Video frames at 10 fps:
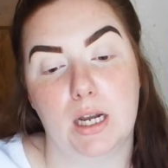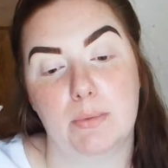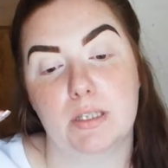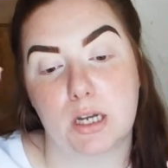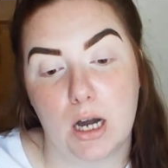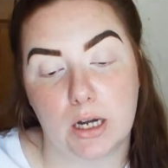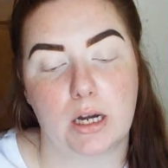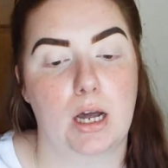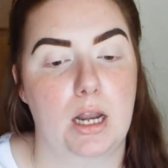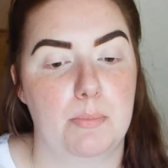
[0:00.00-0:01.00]
bit darker,
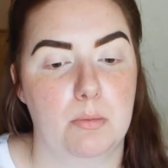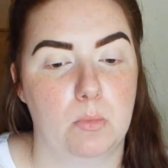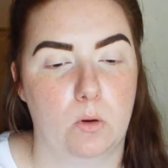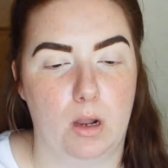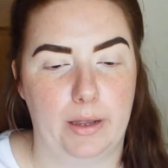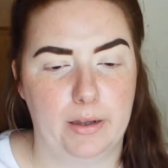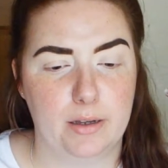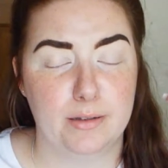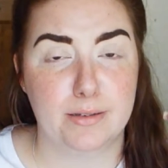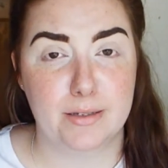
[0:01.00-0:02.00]
a little bit more like
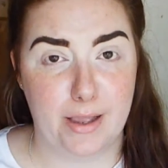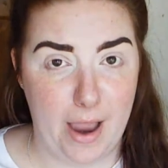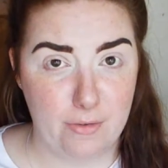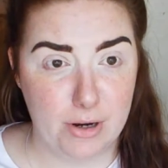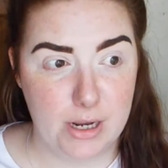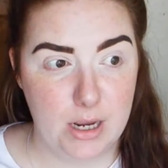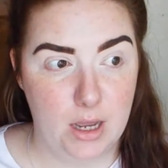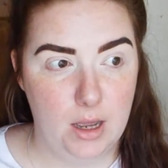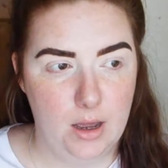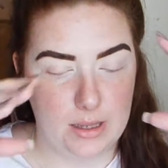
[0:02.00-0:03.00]
scary,
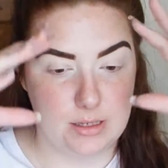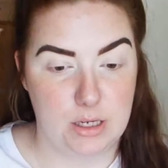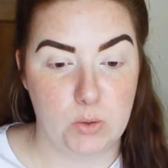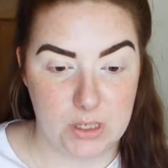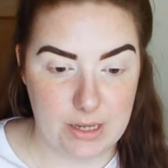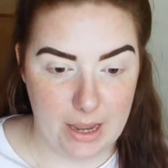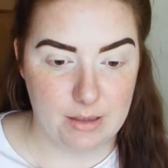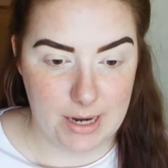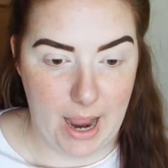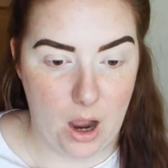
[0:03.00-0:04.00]
and still stand
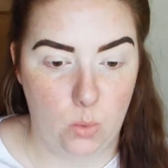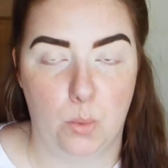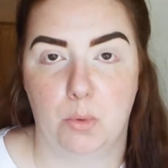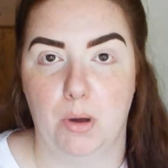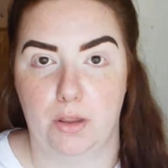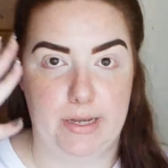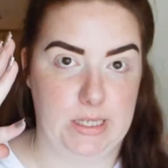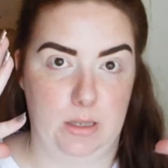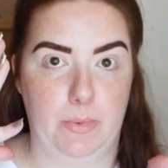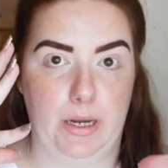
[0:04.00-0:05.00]
out when we put the rest
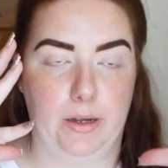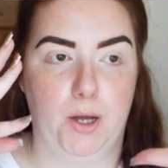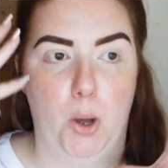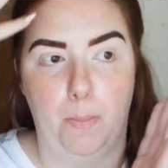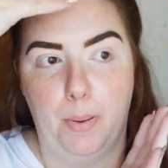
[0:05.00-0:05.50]
of the makeup